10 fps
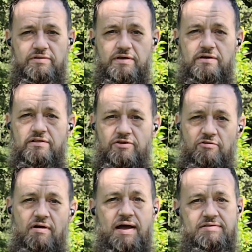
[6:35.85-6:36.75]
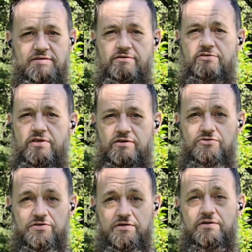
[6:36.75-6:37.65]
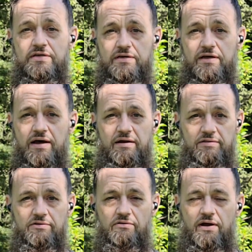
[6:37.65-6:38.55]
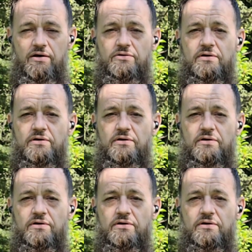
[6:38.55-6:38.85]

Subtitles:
there and the grass and everything you still need to get out of the ground.